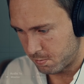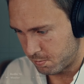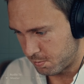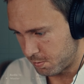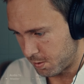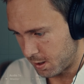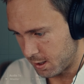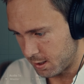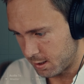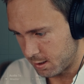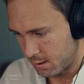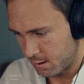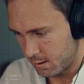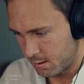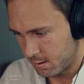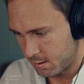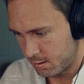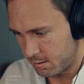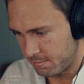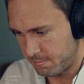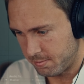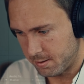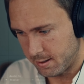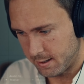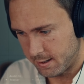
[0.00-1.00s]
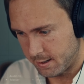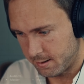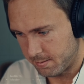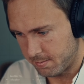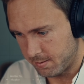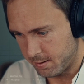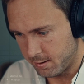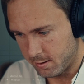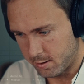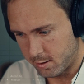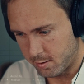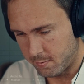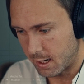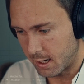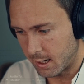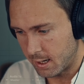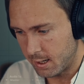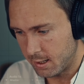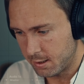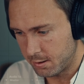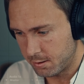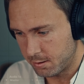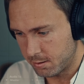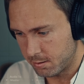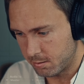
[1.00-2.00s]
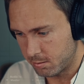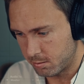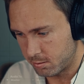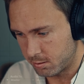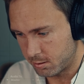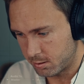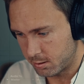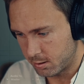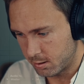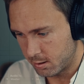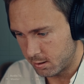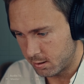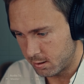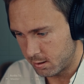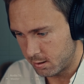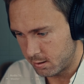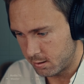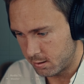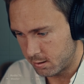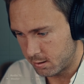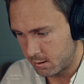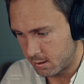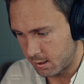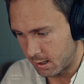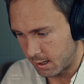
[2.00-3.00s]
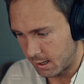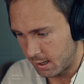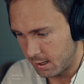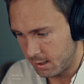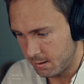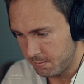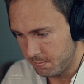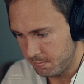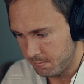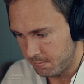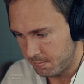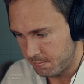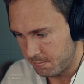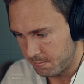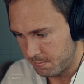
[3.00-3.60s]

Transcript: What to play with? I use time,